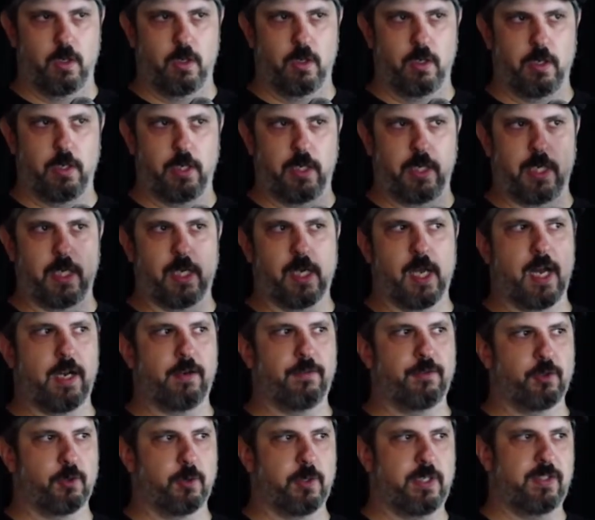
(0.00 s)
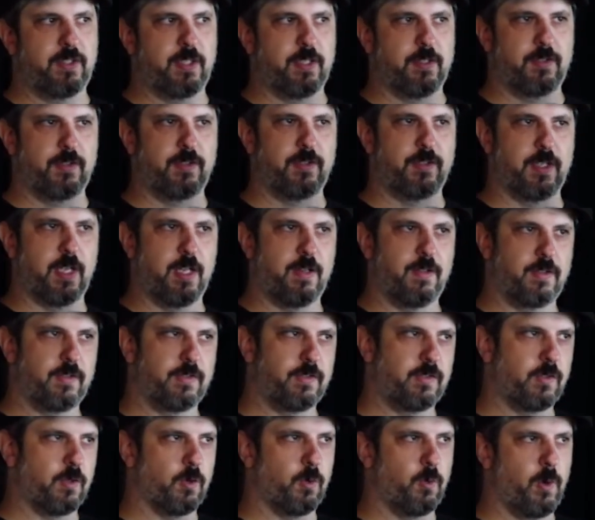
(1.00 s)
He kind of treats his synths
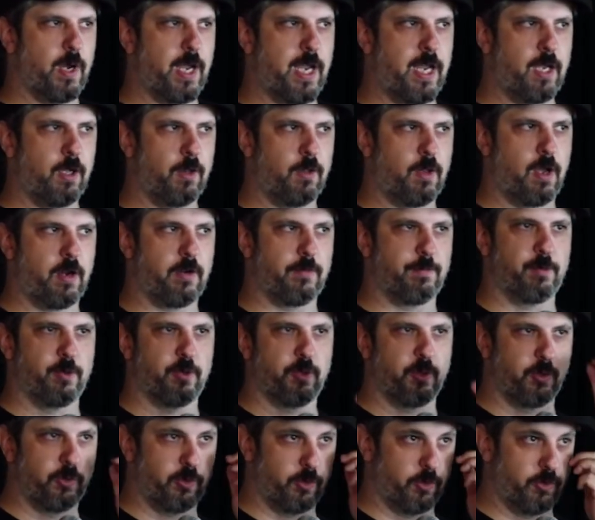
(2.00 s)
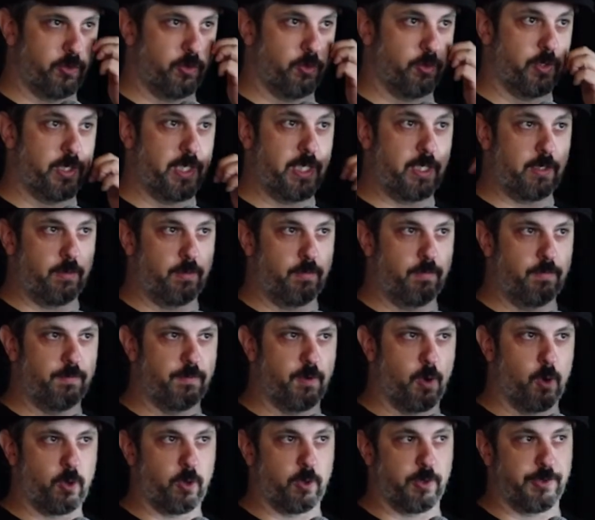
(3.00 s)
the way a lot of producers treat
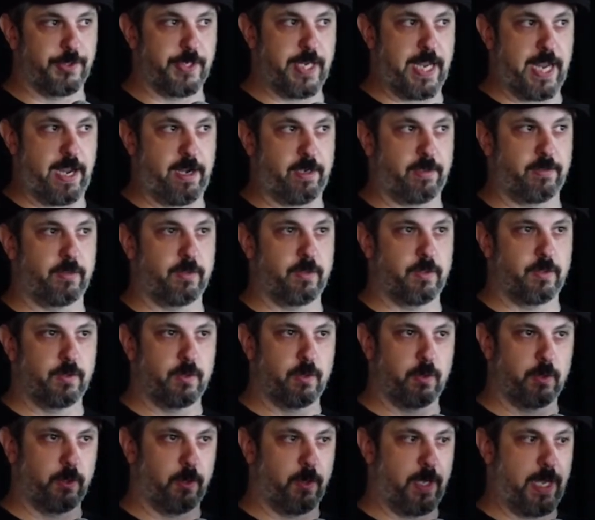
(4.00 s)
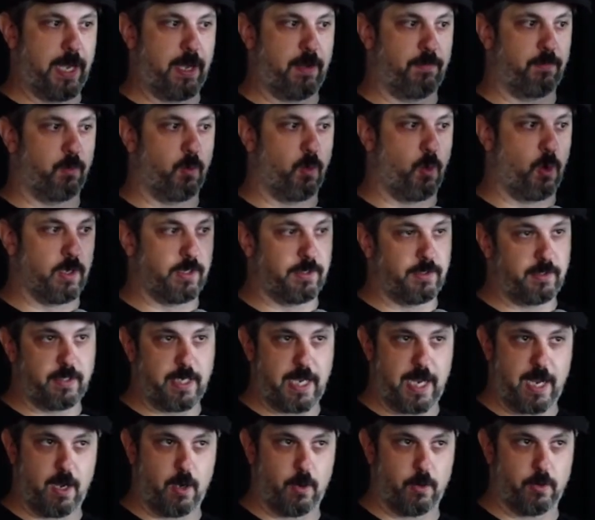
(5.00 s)
vocal stacks. So you'll have one
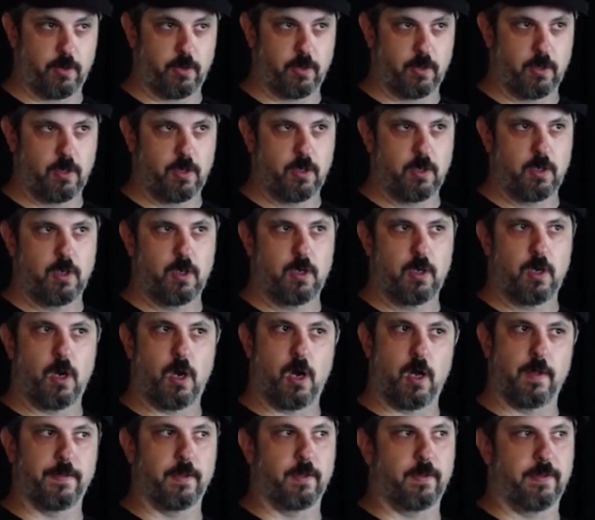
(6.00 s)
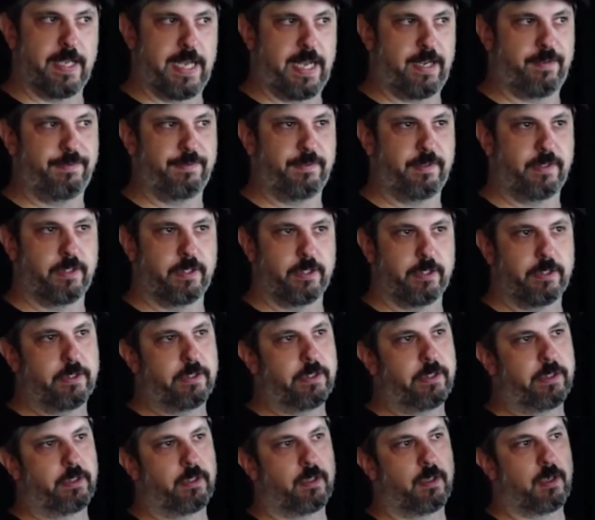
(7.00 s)
sound on the left,
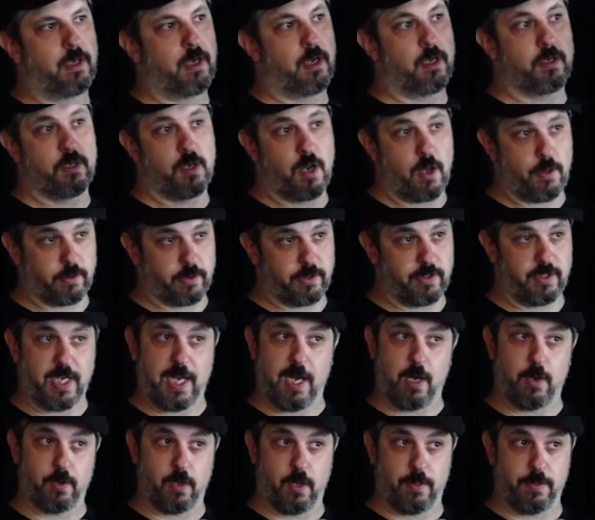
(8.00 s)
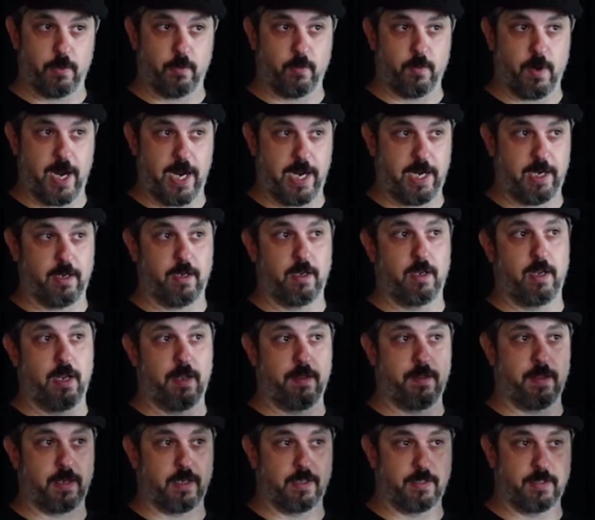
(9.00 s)
another sound on the right, and then
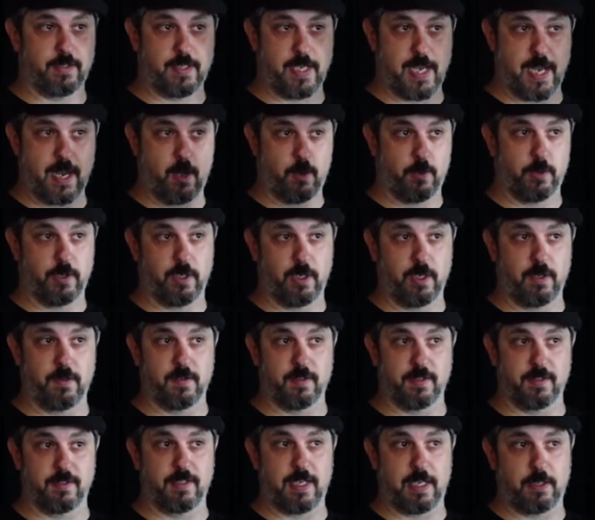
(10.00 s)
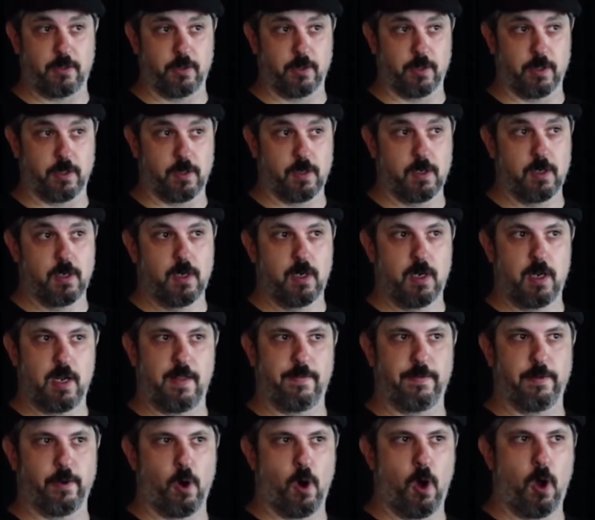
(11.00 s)
a sound in the center. And
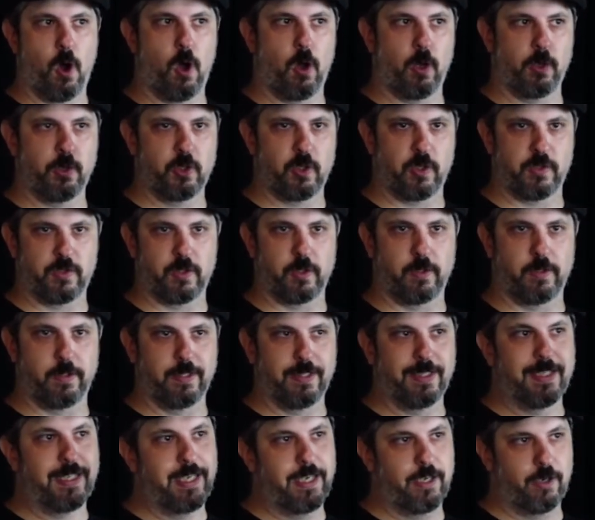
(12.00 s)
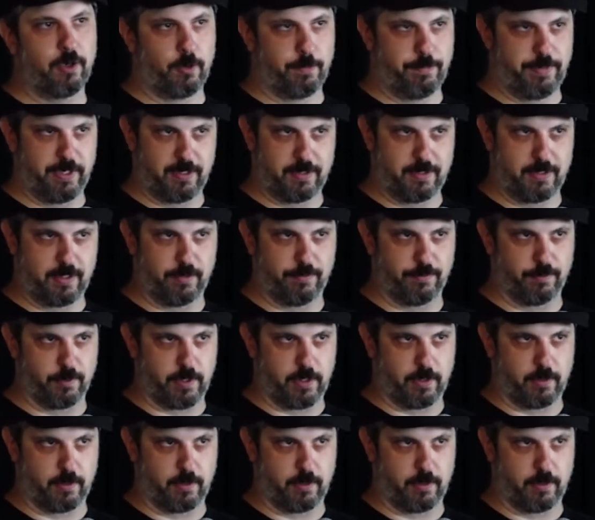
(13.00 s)
they're all just a little bit different.